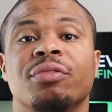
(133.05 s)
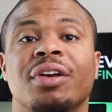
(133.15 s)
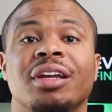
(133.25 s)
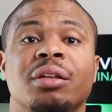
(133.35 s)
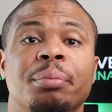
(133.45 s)

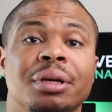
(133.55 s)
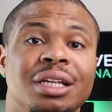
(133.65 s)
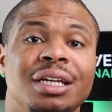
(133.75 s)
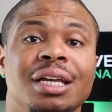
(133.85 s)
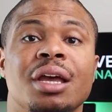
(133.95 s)

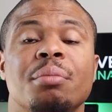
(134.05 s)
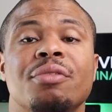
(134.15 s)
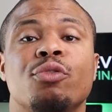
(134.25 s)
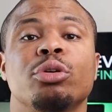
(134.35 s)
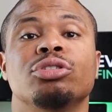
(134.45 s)
availability
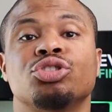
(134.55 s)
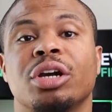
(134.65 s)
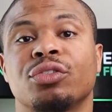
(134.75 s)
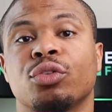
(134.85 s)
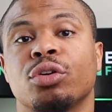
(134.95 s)
before you
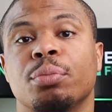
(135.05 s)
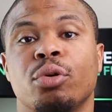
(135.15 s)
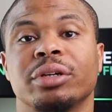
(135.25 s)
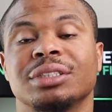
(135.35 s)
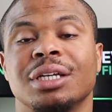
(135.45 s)
transfer your
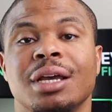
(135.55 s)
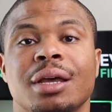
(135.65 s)
points.